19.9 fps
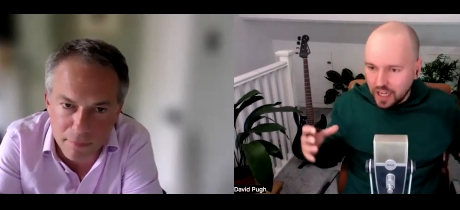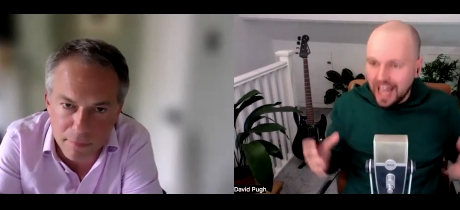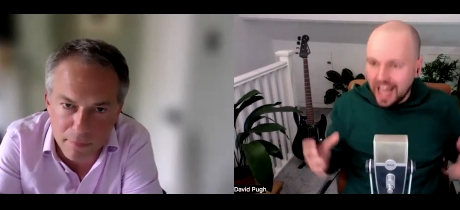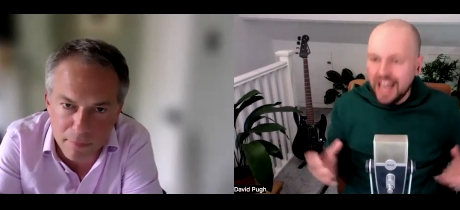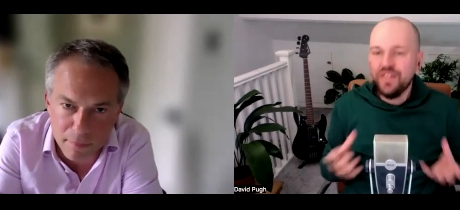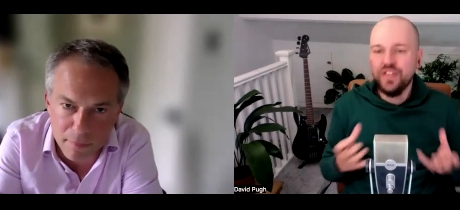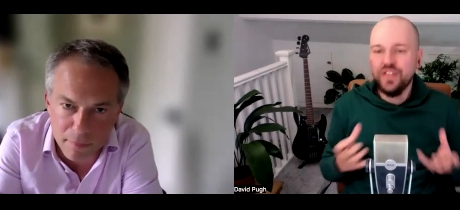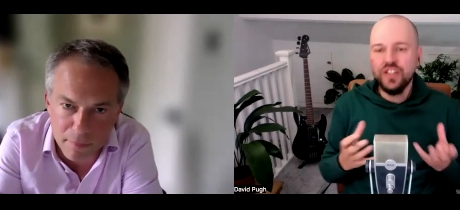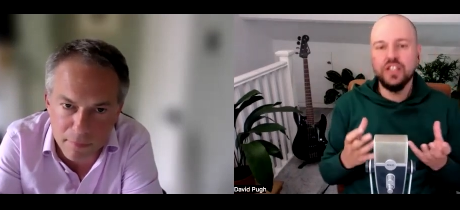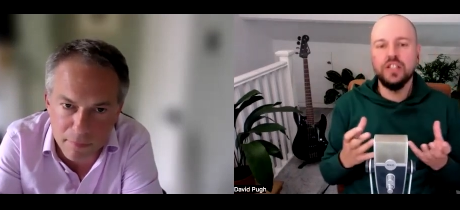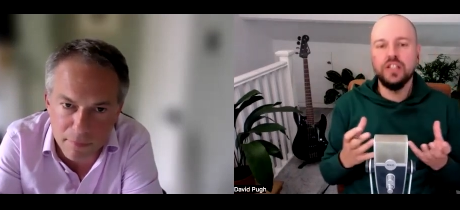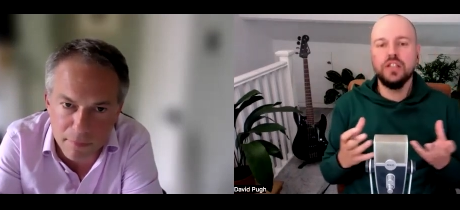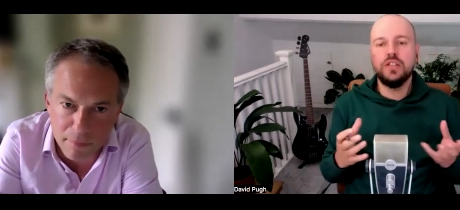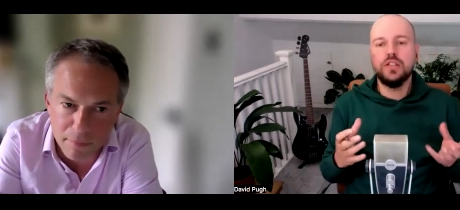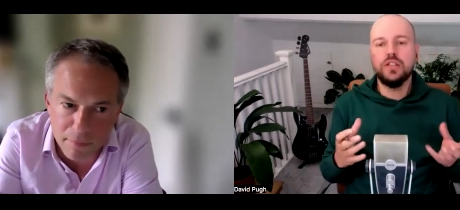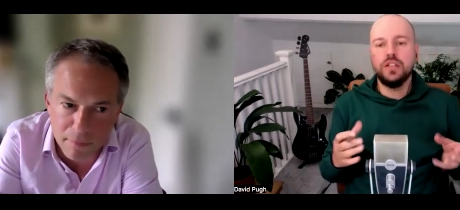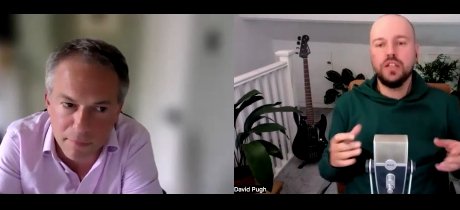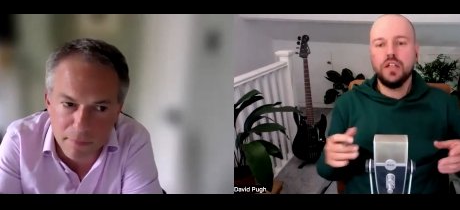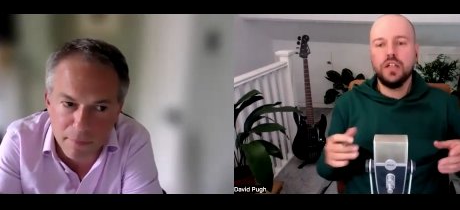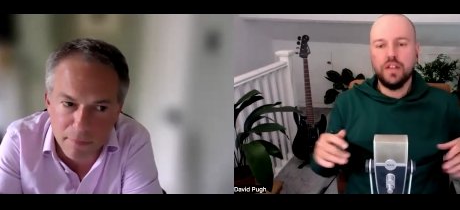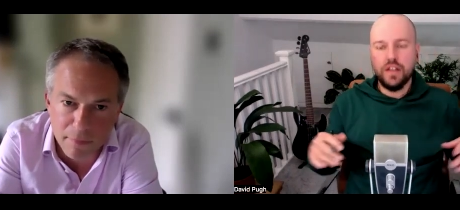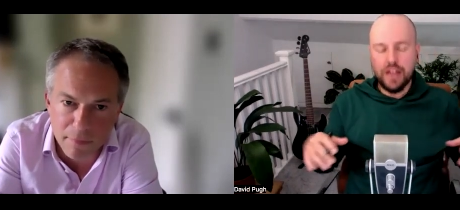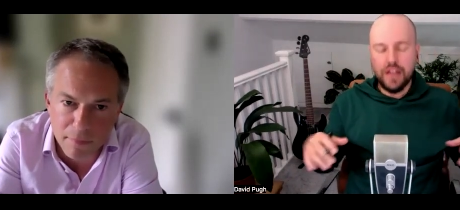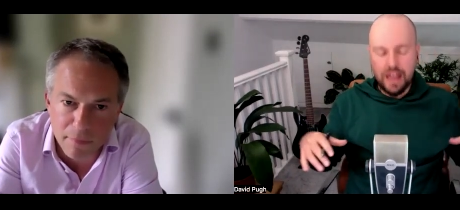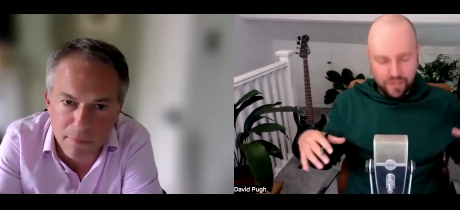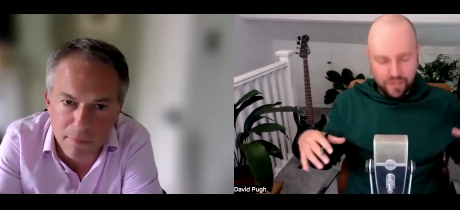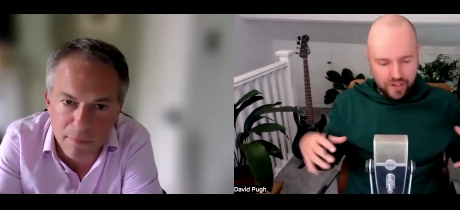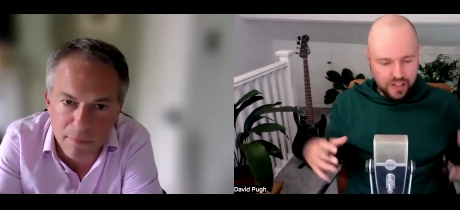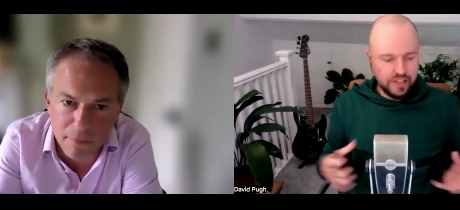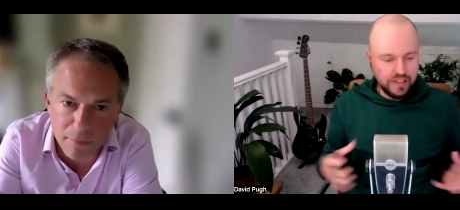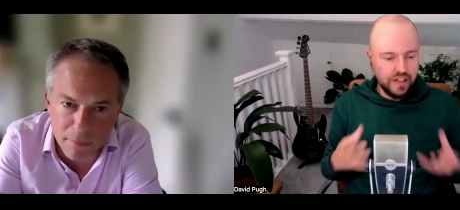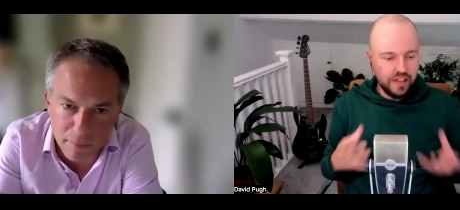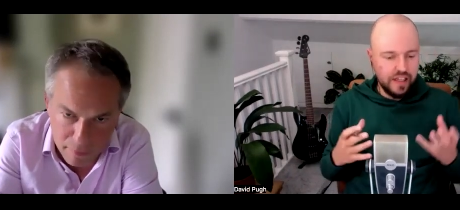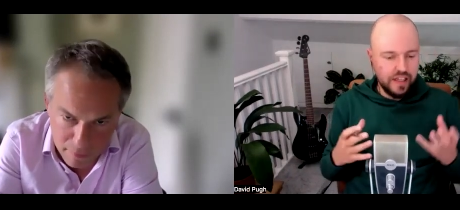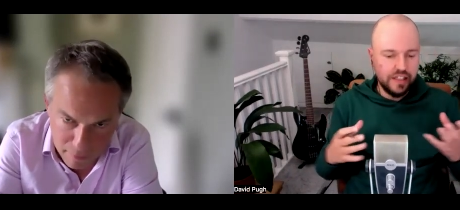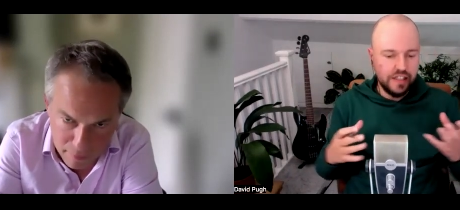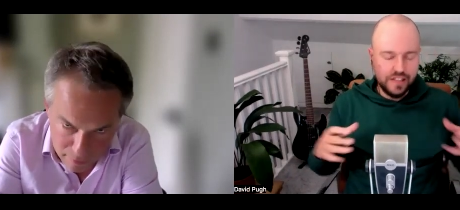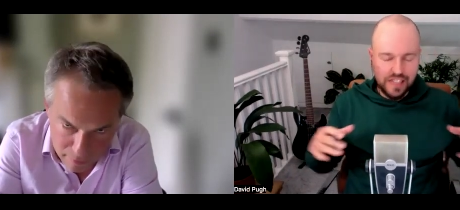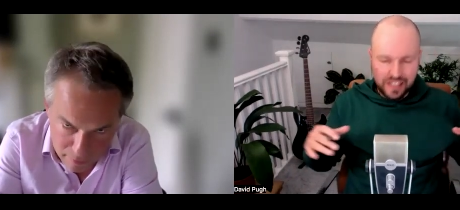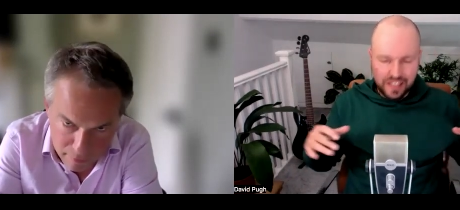Speaker 1: evidence you know the evidence that
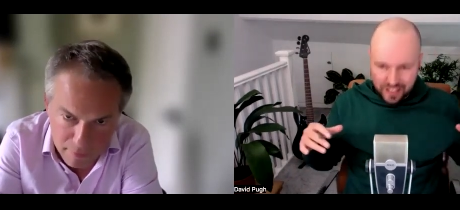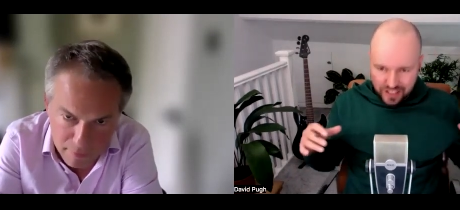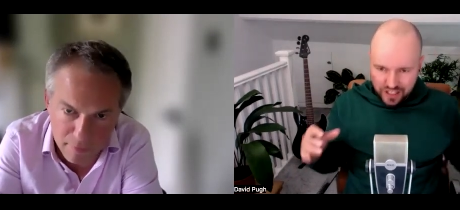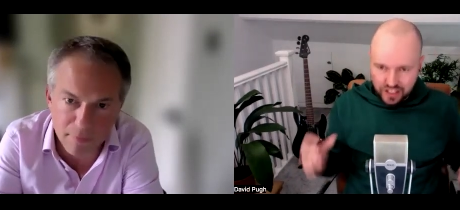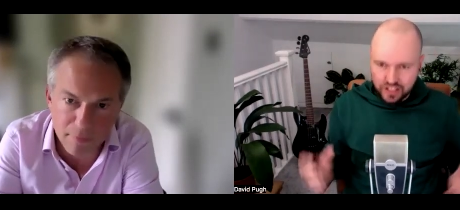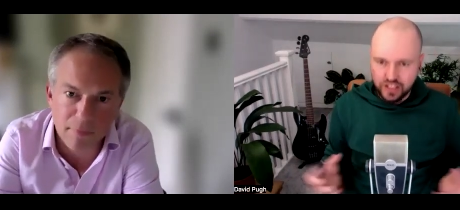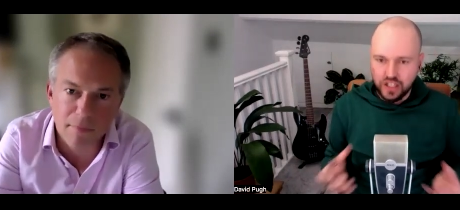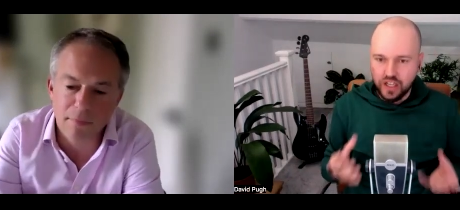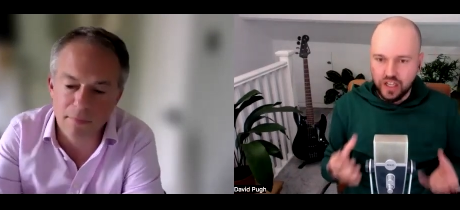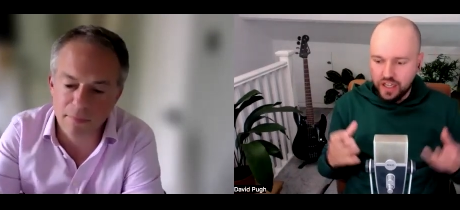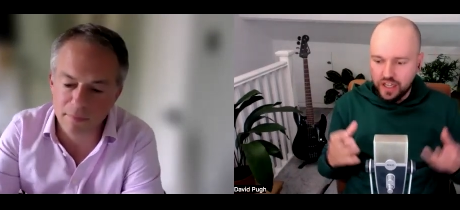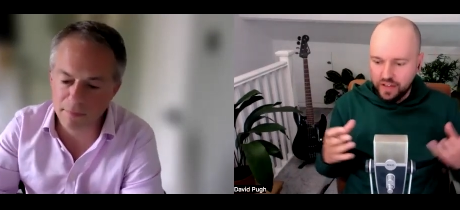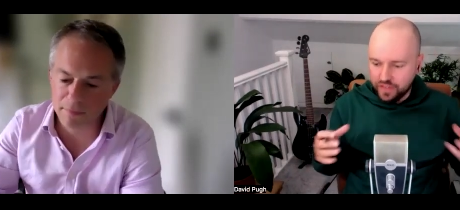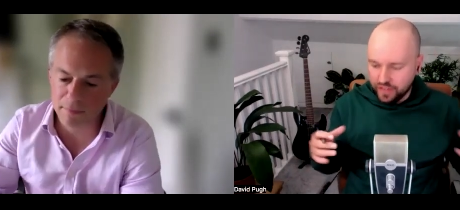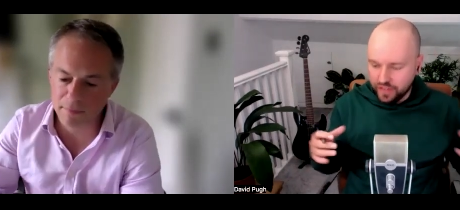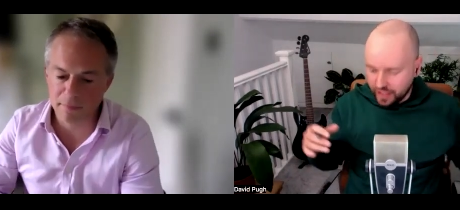there's there's a desire for